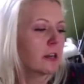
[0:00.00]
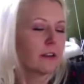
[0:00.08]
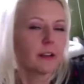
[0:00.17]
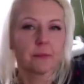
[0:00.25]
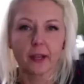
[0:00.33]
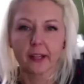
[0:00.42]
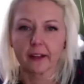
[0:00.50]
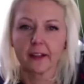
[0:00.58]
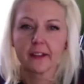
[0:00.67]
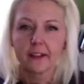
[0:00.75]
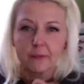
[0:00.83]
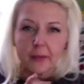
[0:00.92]
already
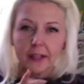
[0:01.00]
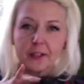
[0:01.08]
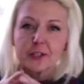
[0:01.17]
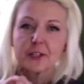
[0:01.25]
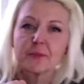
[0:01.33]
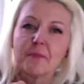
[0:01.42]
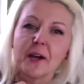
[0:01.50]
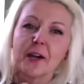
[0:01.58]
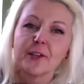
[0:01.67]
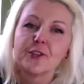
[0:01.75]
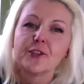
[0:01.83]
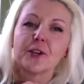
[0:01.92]
made a
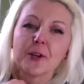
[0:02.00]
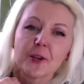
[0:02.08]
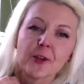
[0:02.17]
smudge.